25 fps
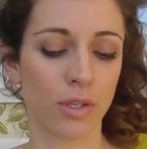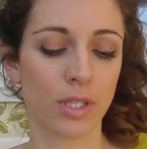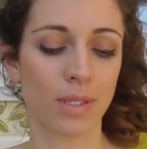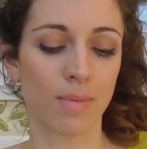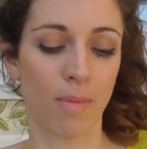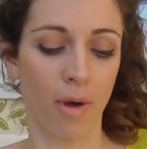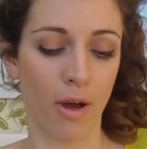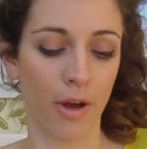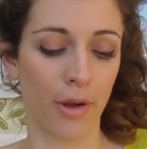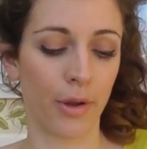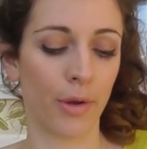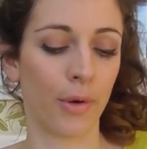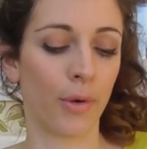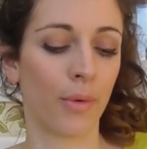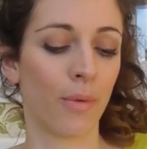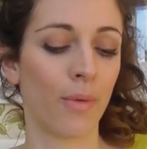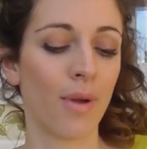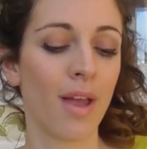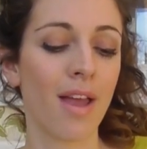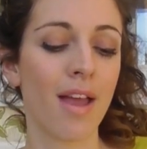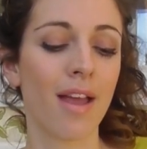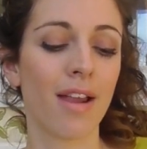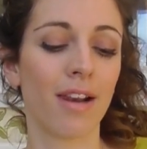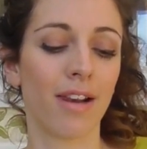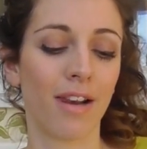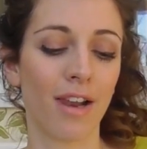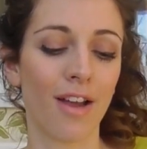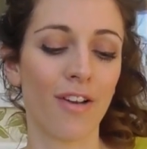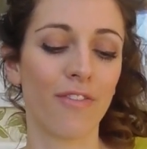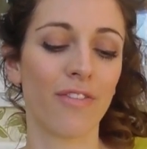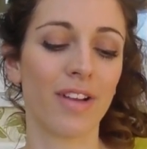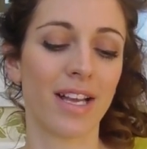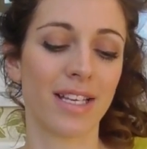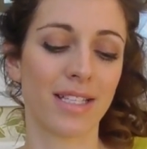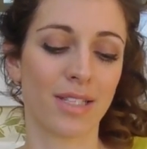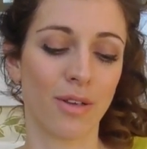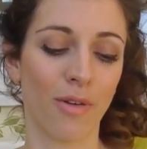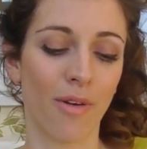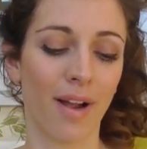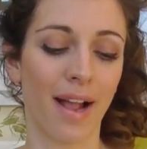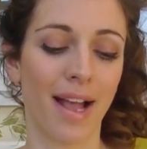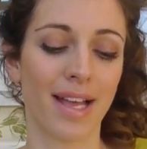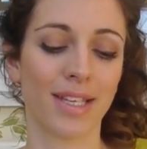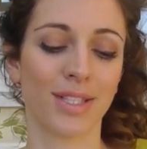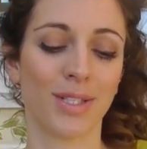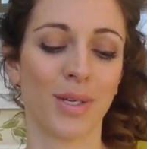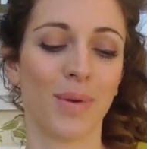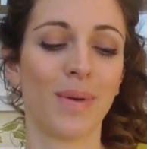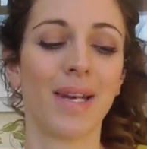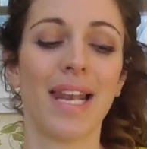you smile, love as long
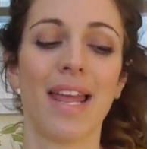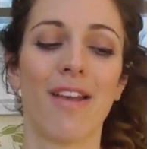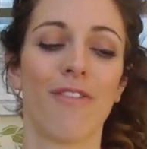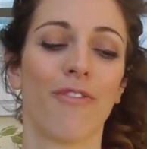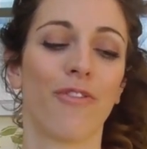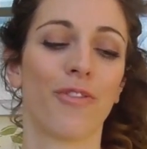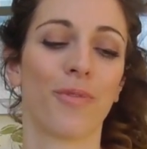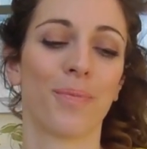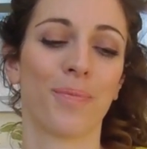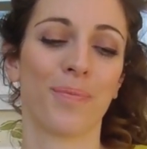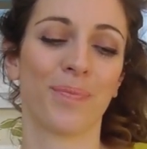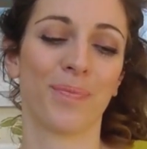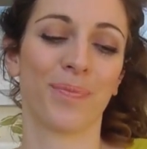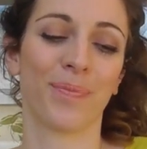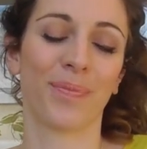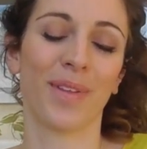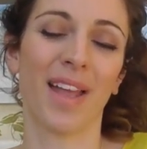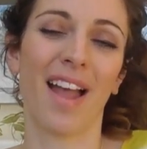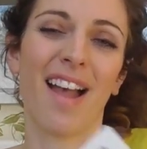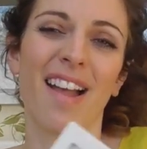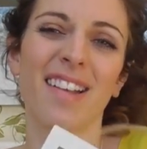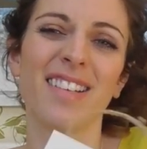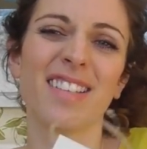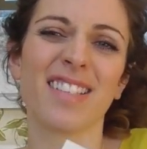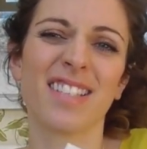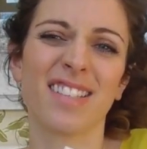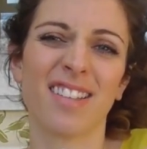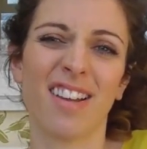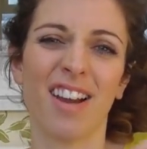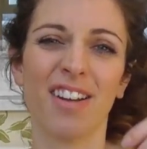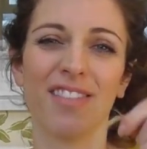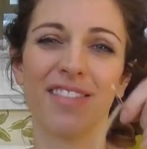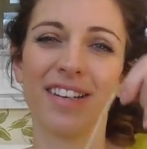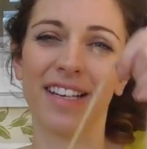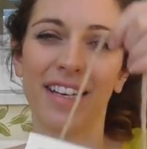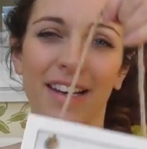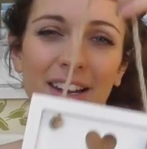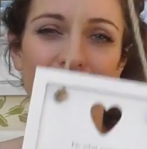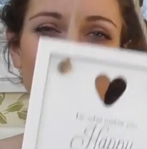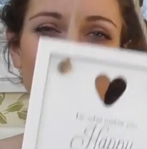as you live. I really